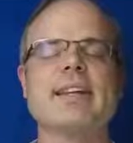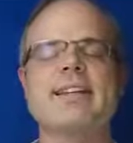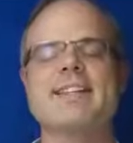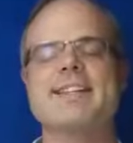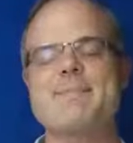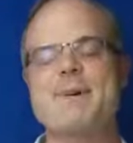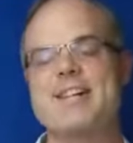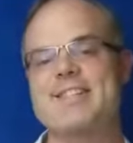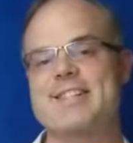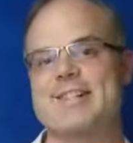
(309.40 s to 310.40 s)
and then come
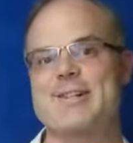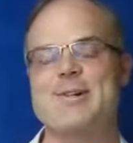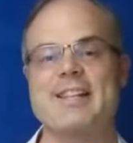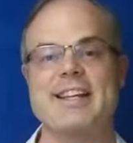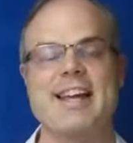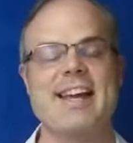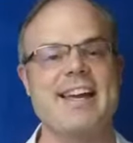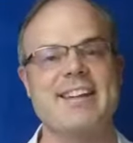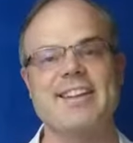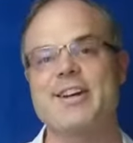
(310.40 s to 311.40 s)
out of it slowly,
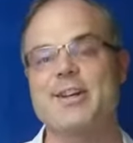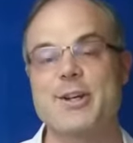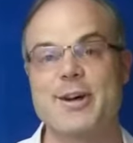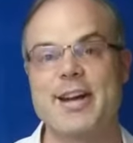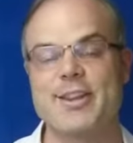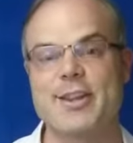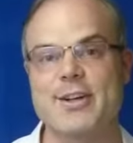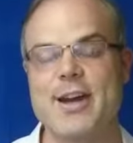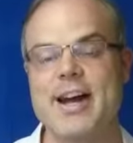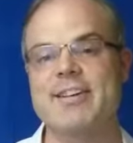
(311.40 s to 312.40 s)
and there you
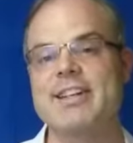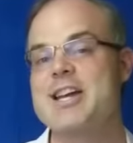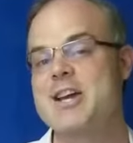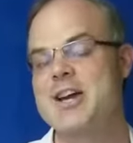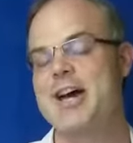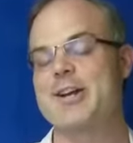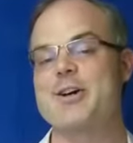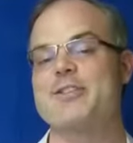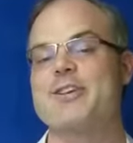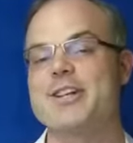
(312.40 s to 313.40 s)
have it. I don't
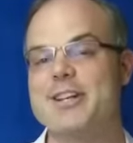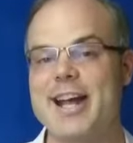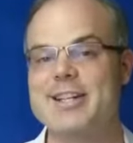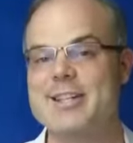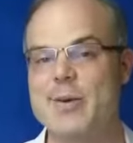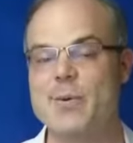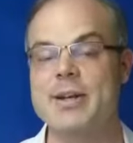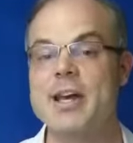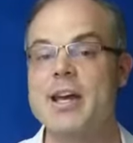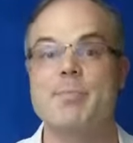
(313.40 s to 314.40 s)
know if you could catch that
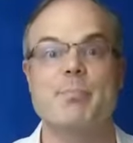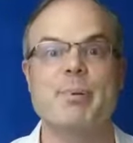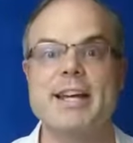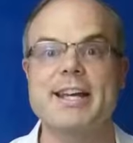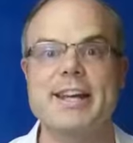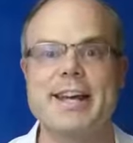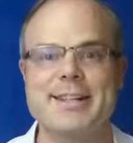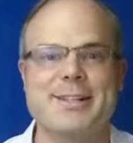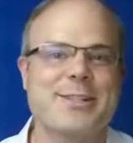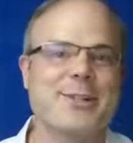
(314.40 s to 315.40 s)
one. Play it
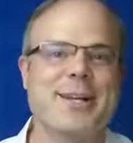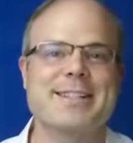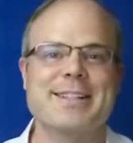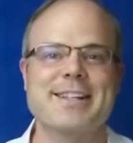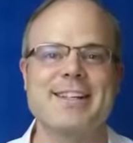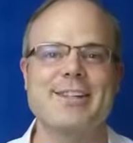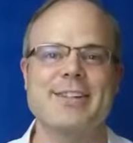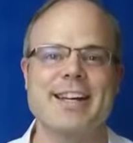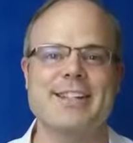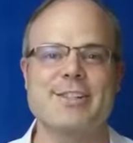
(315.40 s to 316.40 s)
again. You'll get
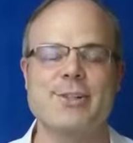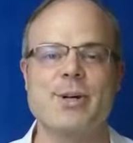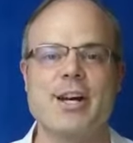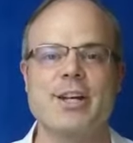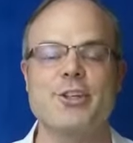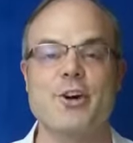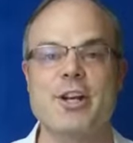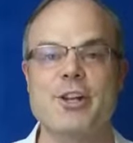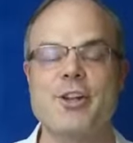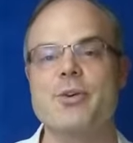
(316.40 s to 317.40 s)
to
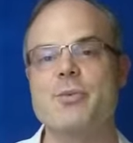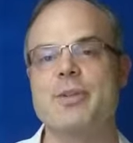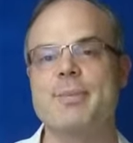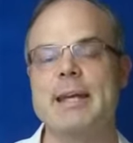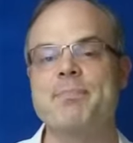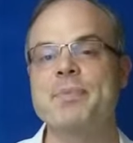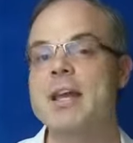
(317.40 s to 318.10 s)
yawn along with me.